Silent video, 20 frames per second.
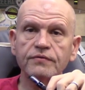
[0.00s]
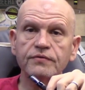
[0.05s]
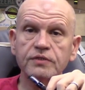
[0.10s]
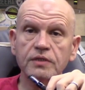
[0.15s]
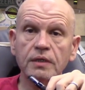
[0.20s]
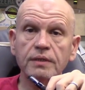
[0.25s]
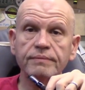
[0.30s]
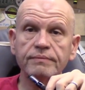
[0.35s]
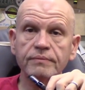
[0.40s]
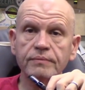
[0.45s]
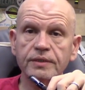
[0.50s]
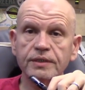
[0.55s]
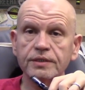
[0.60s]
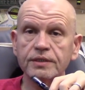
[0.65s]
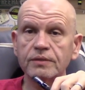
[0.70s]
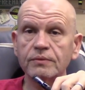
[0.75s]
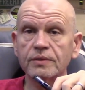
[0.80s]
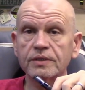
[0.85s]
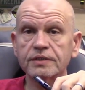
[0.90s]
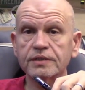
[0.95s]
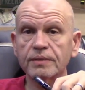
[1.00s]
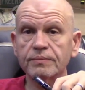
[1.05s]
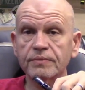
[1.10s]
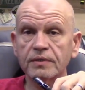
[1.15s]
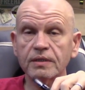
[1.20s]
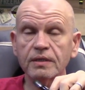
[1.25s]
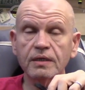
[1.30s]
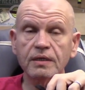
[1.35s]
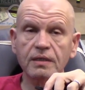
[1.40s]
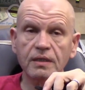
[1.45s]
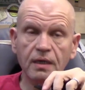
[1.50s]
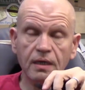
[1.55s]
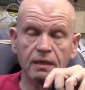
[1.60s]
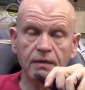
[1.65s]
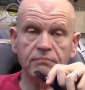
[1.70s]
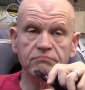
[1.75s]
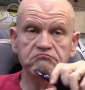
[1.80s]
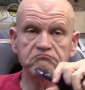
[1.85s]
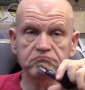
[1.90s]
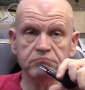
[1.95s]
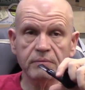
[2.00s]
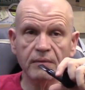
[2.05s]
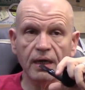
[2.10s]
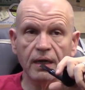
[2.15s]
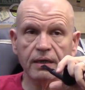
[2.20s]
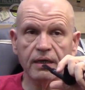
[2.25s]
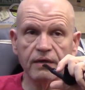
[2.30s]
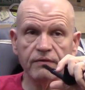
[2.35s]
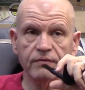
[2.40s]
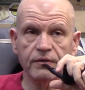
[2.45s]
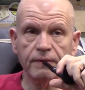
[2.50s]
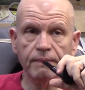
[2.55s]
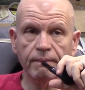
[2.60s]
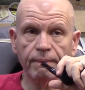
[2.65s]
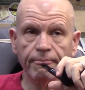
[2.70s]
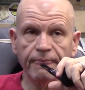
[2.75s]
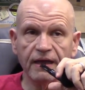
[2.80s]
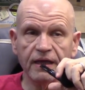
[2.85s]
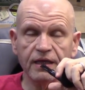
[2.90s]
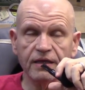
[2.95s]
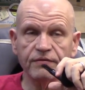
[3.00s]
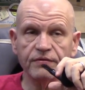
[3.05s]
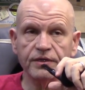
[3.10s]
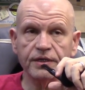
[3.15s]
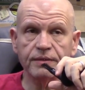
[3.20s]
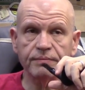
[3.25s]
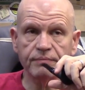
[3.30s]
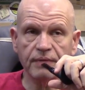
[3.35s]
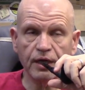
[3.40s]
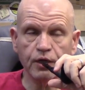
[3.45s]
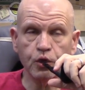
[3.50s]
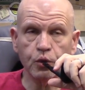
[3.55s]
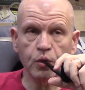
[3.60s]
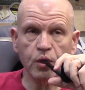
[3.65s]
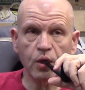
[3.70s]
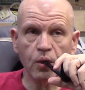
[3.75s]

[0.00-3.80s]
So when she wants something like that, I give it. I give in. I do it.